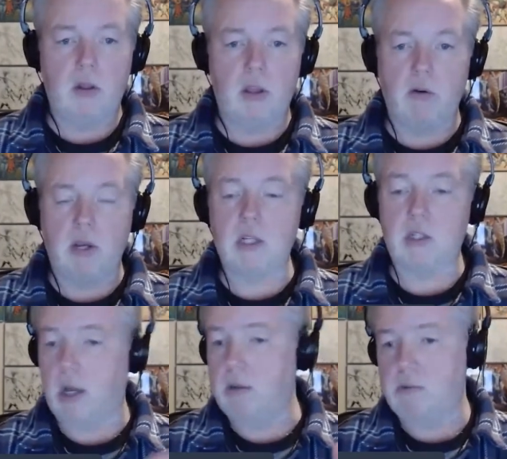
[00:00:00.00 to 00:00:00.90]
there
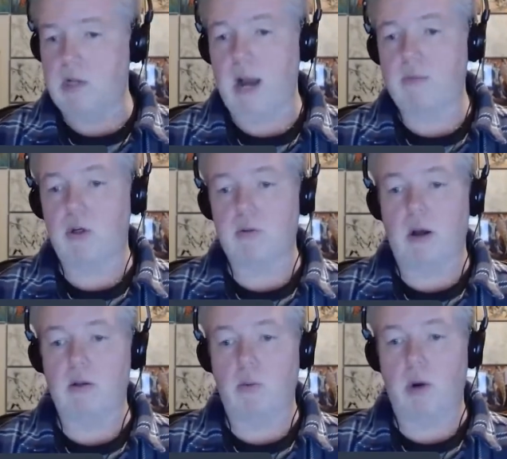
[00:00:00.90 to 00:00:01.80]
is, and Tom talks
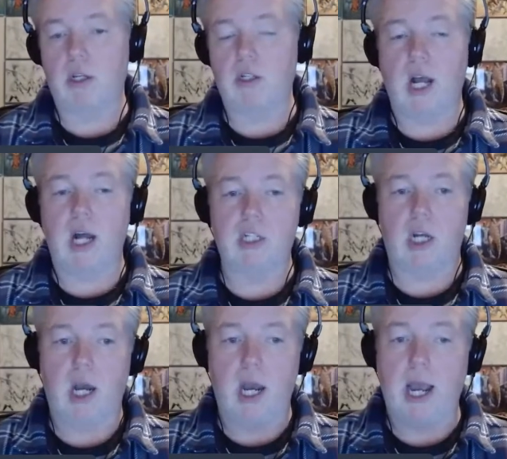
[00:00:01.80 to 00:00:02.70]
about they want
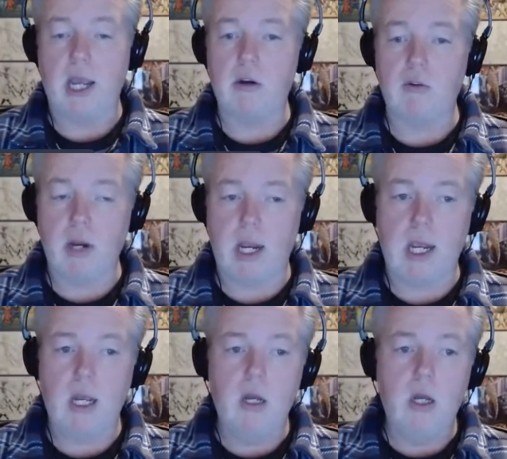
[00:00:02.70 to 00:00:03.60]
nostalgia. I
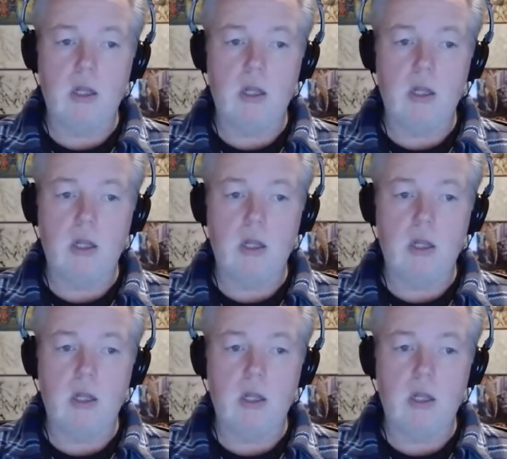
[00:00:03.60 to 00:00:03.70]
agree.